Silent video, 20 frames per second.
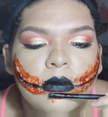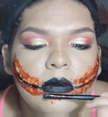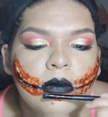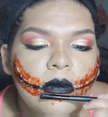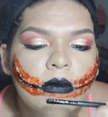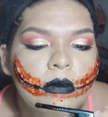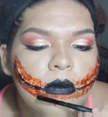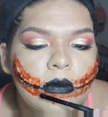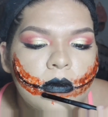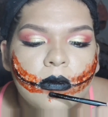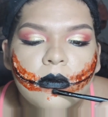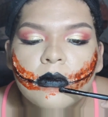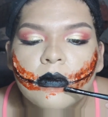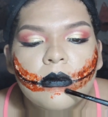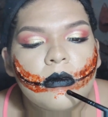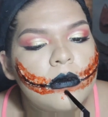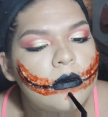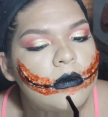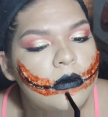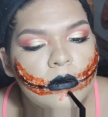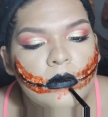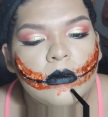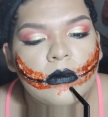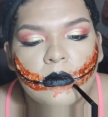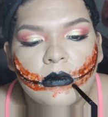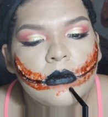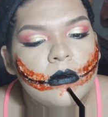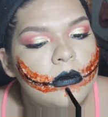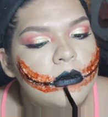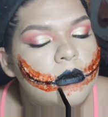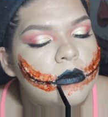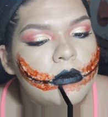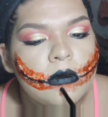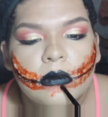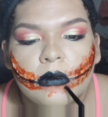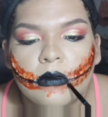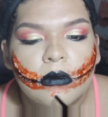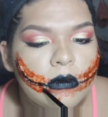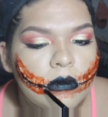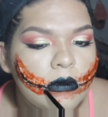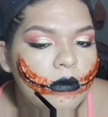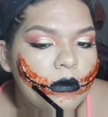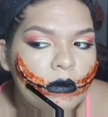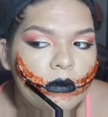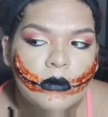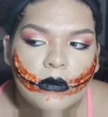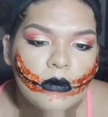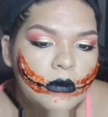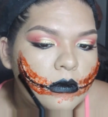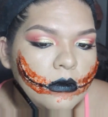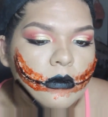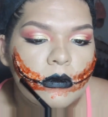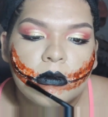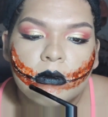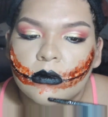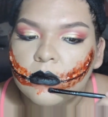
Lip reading: on the bottom kind of chin area as